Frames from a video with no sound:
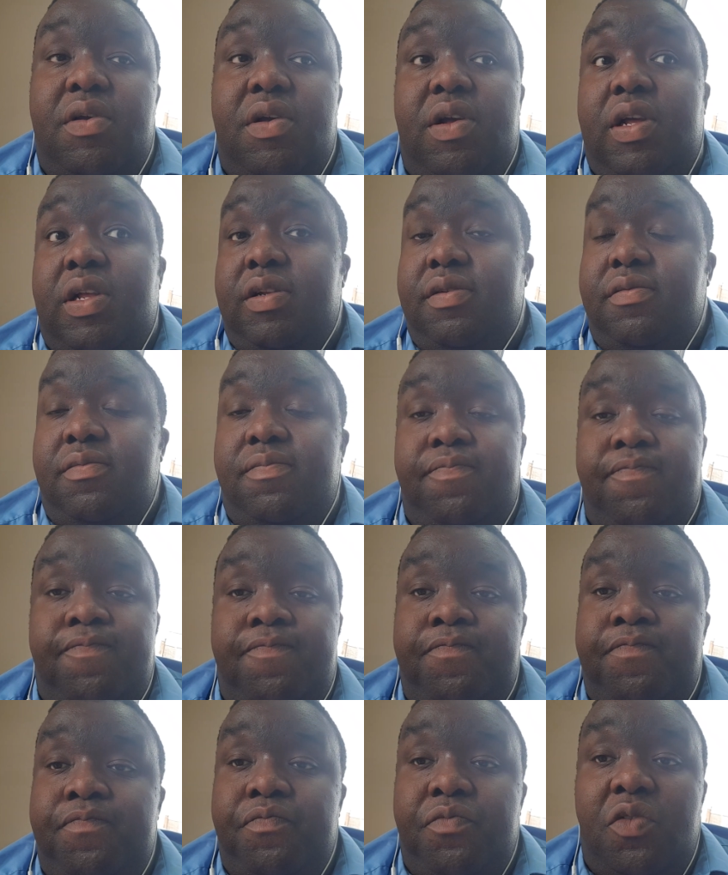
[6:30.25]
And
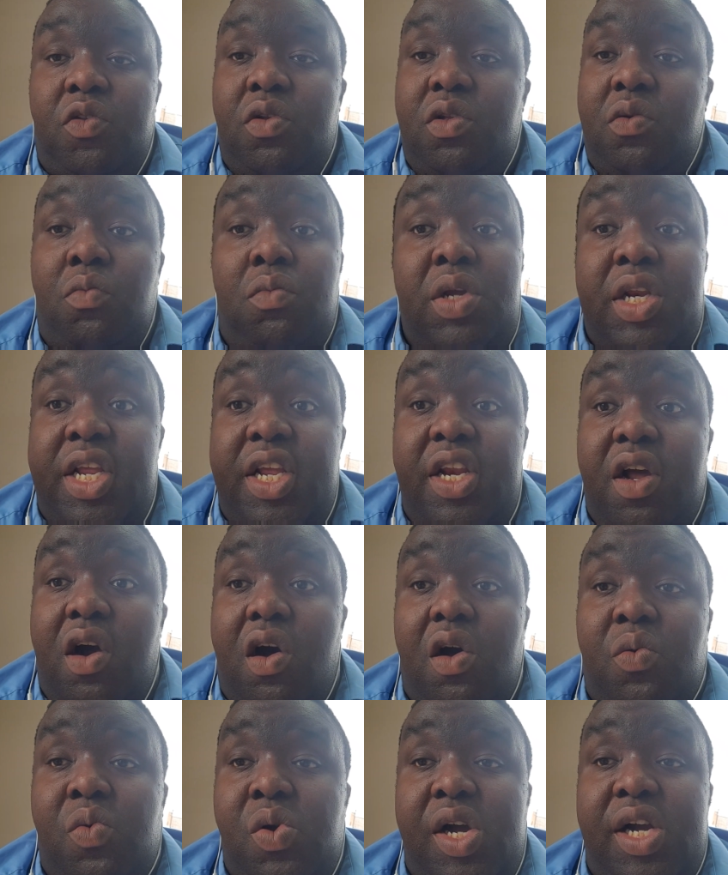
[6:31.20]
we need
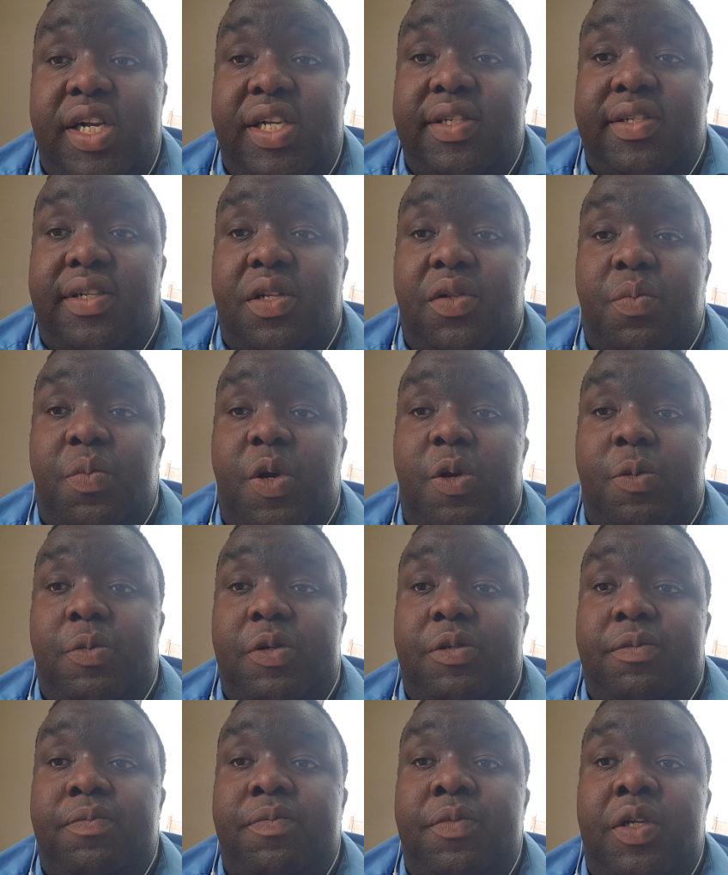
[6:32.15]
hard workers at the
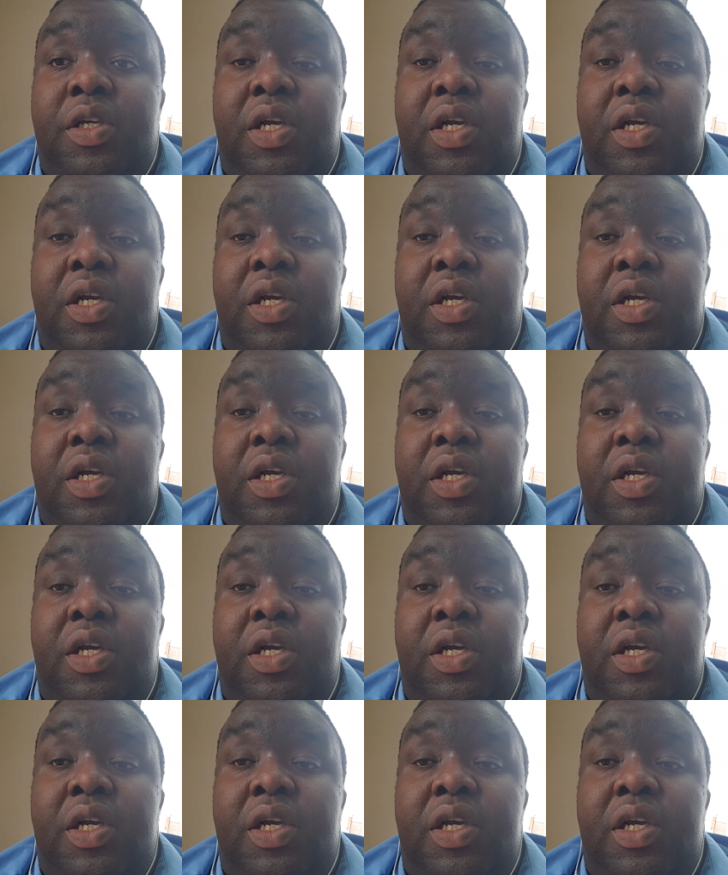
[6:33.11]
moment.